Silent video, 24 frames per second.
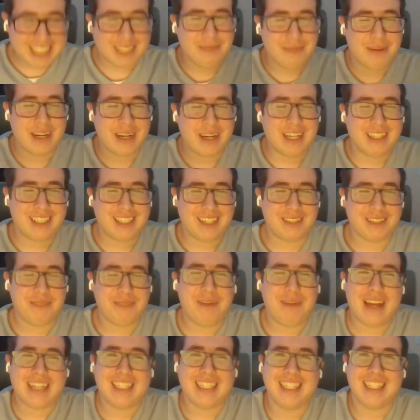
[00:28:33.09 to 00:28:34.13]
Nope.
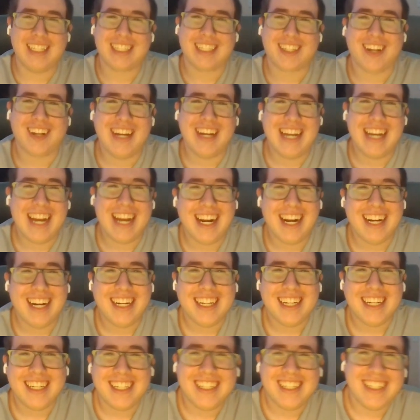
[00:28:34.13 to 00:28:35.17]
I'm in control. It's all
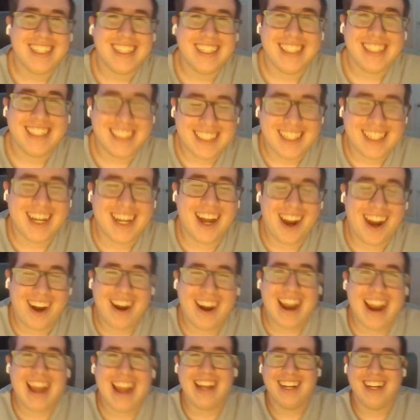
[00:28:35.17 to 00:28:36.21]
you right now. You
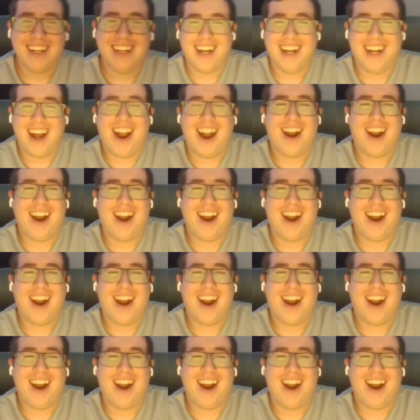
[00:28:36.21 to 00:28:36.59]
do your thing.